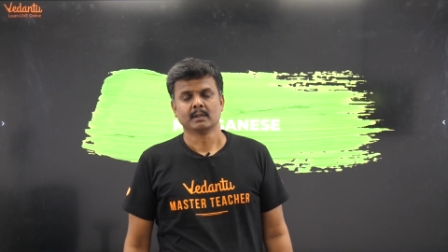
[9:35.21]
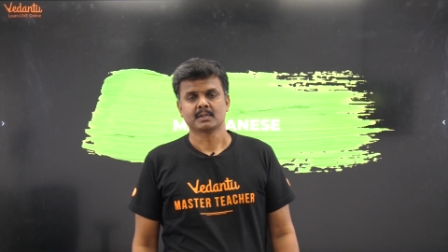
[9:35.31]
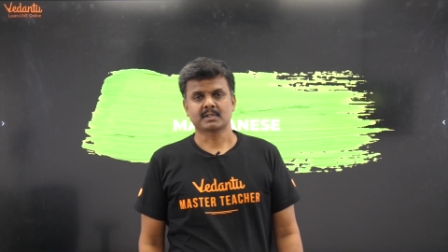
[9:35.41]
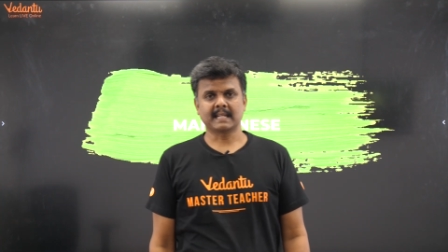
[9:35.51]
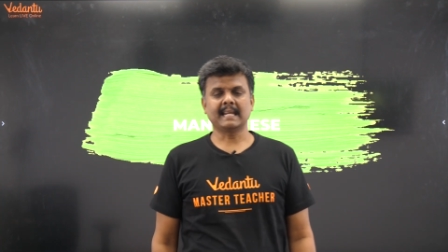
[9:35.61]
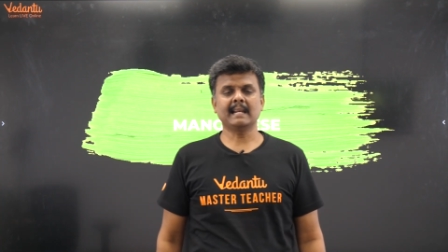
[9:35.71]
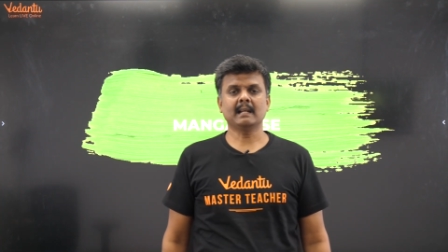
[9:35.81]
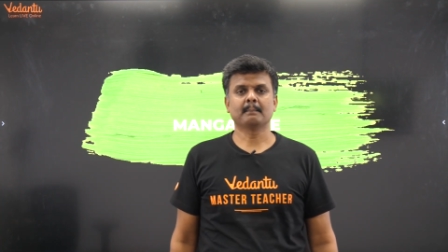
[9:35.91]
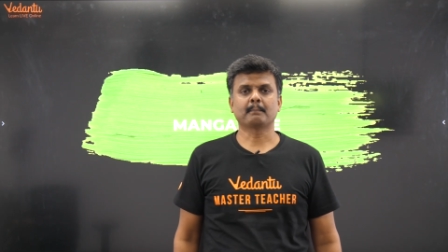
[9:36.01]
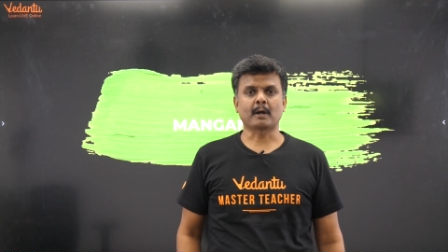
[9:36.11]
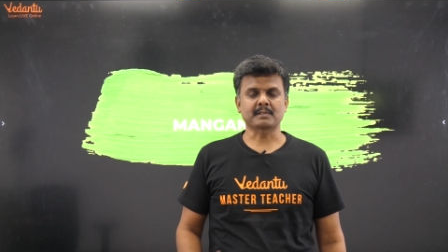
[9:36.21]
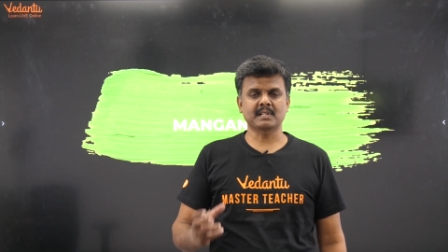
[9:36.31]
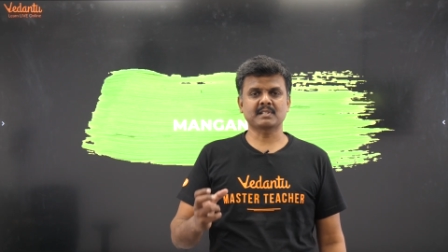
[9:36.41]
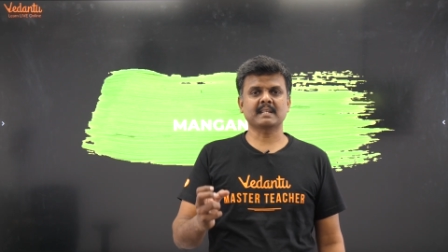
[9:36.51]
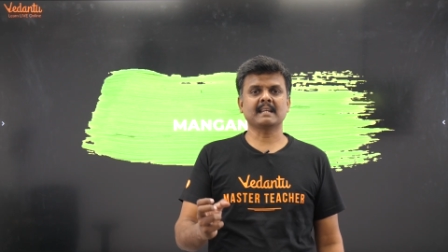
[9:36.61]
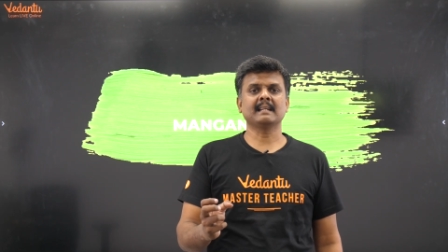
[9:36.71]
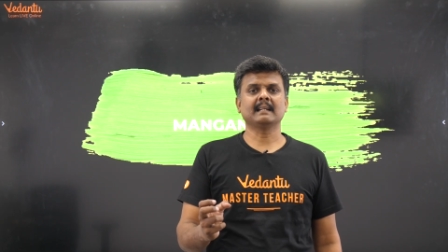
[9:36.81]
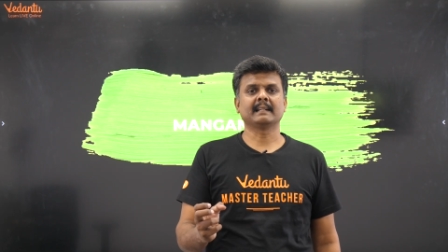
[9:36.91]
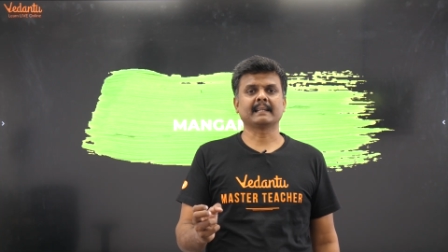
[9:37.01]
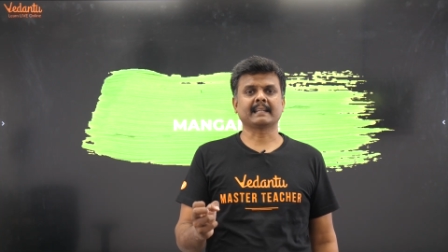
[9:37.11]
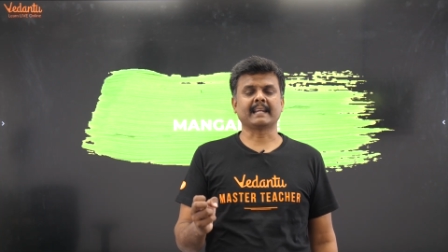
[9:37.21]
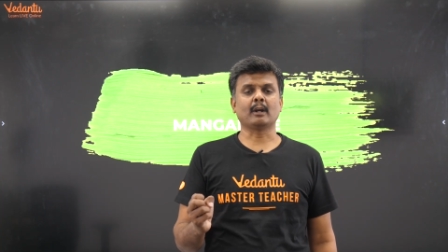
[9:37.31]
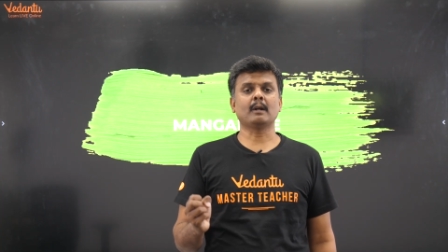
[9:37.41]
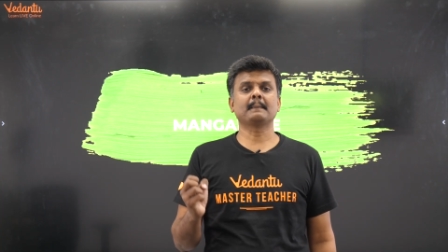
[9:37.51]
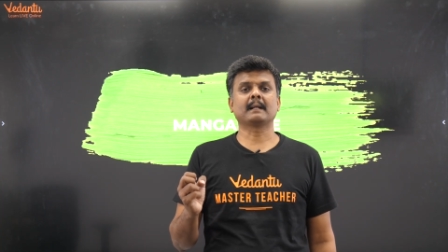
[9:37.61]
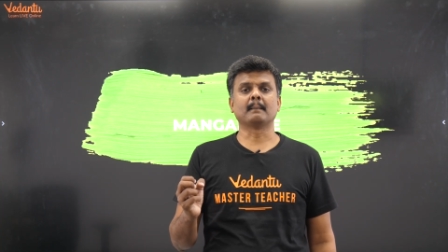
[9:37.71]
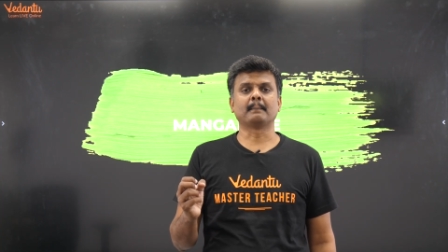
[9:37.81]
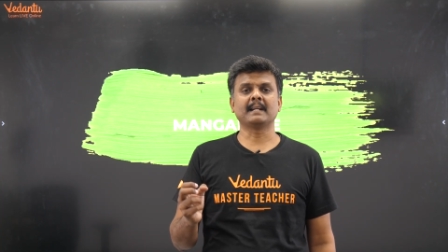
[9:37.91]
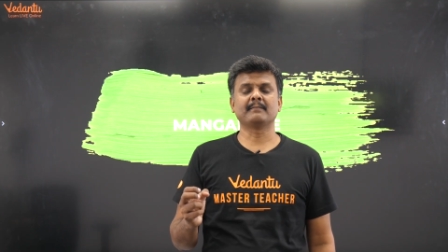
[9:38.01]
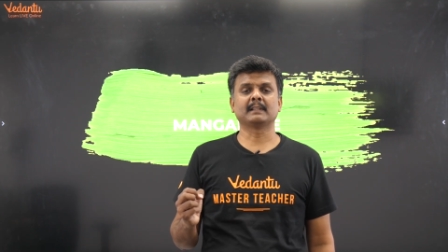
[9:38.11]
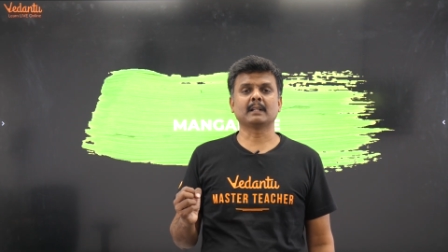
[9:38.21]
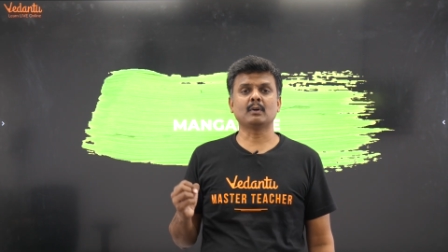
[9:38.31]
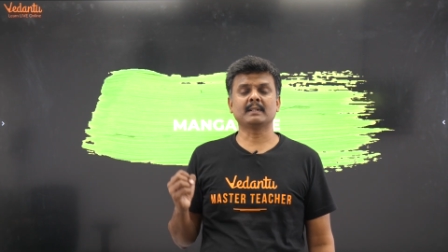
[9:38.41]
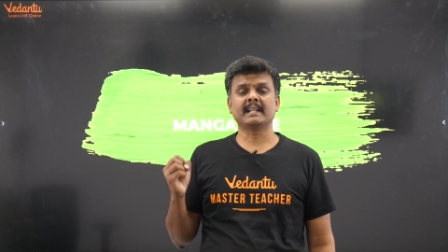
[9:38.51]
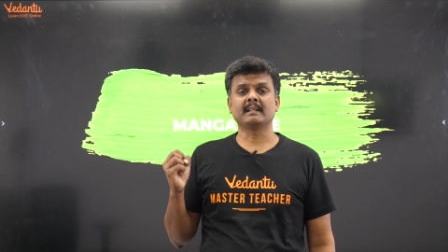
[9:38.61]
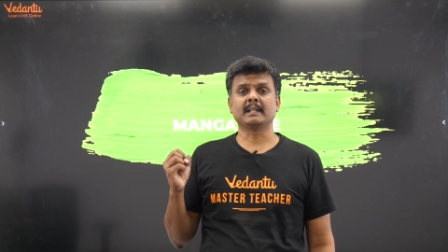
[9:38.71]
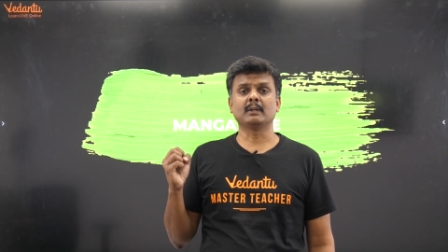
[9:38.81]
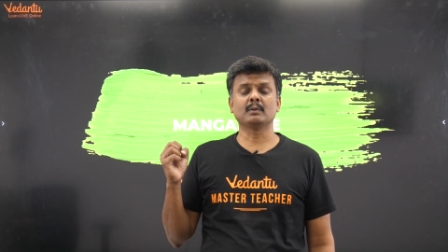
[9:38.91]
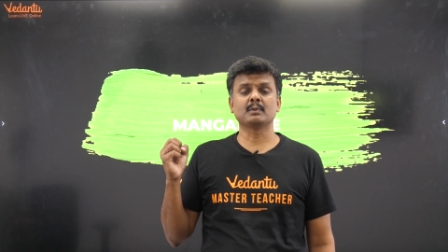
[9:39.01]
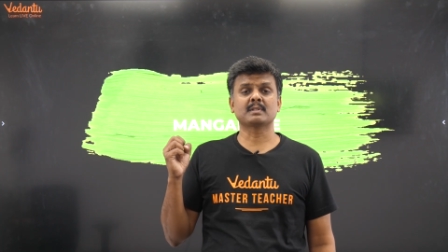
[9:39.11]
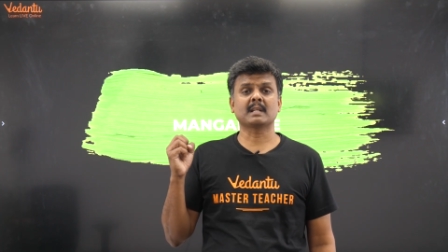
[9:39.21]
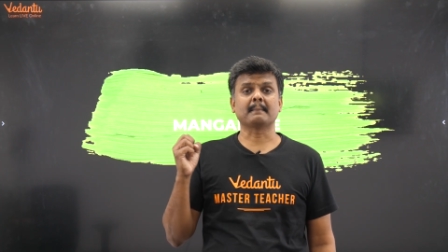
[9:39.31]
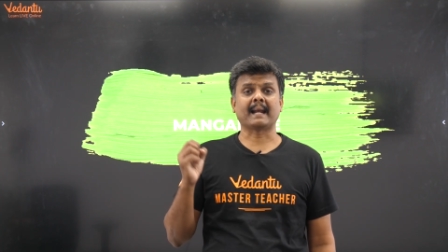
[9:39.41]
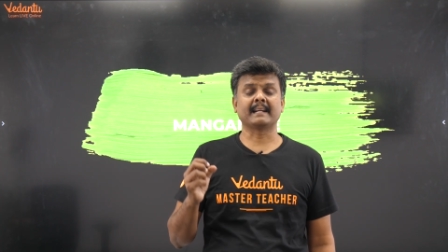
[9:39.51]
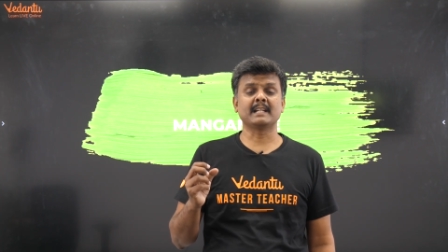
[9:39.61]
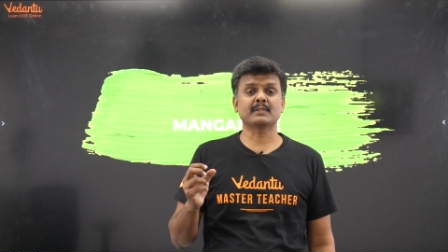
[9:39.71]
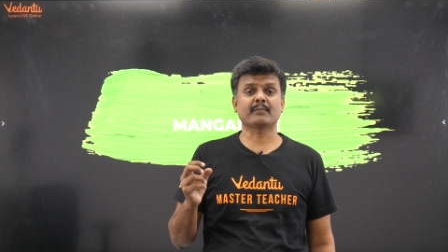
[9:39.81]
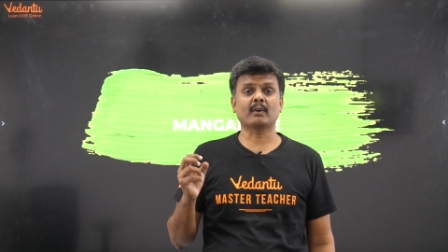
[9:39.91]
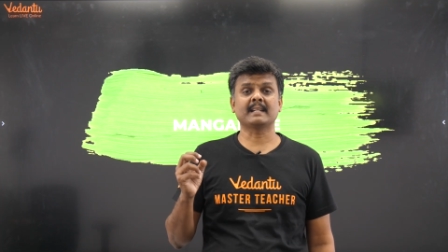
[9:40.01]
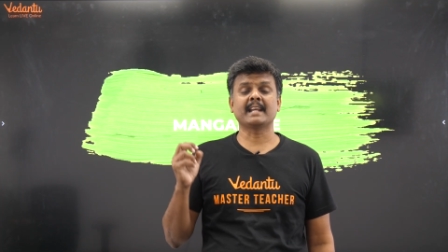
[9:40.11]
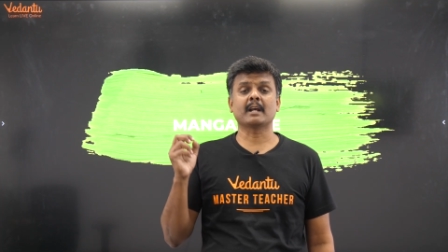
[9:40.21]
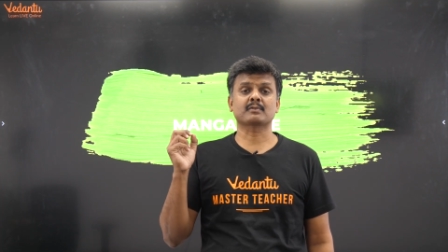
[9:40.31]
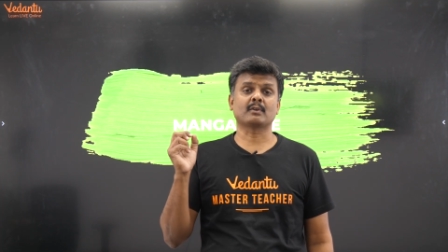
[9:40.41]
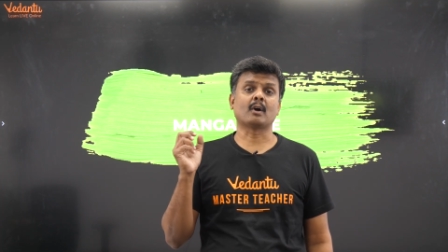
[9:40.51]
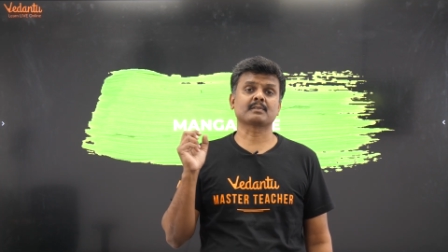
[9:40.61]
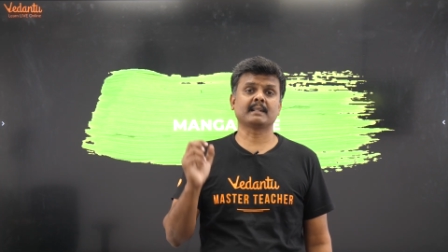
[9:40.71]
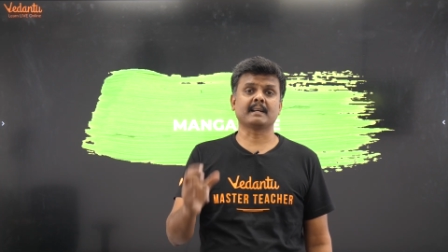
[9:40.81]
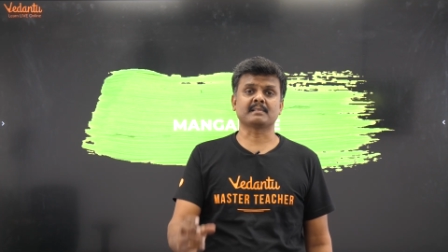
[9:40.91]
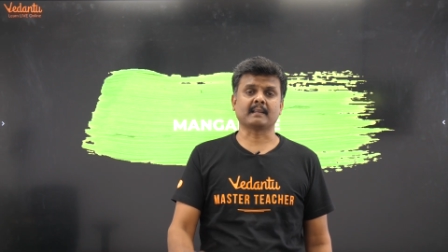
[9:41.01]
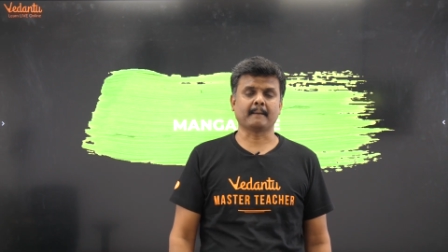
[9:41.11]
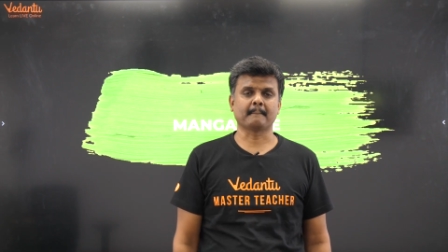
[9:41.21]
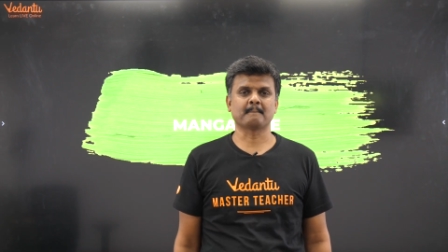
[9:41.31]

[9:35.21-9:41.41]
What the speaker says: Steel processing cannot be complete without using manganese for deoxidizing.